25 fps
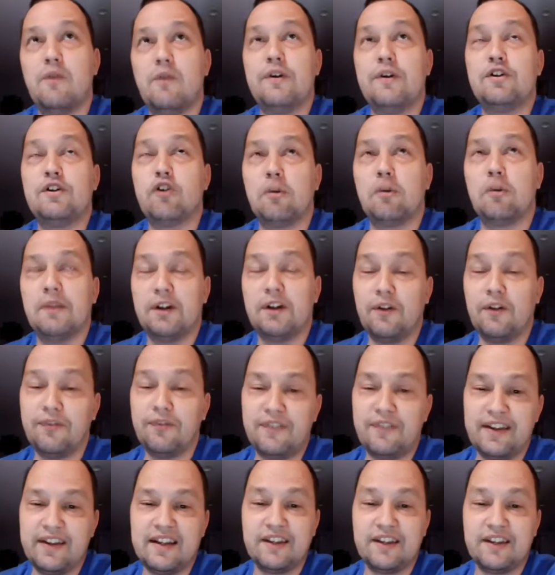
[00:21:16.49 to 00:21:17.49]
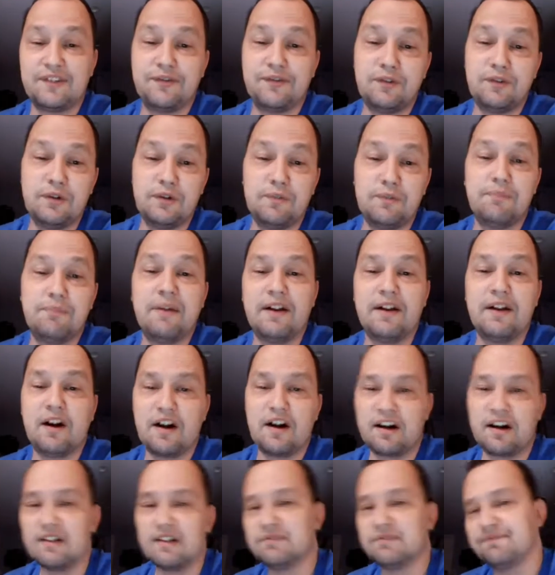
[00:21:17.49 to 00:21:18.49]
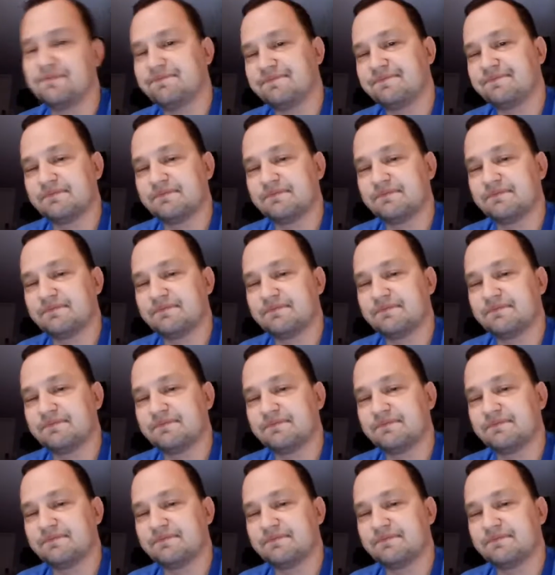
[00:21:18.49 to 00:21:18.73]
we normally don't think as food, but our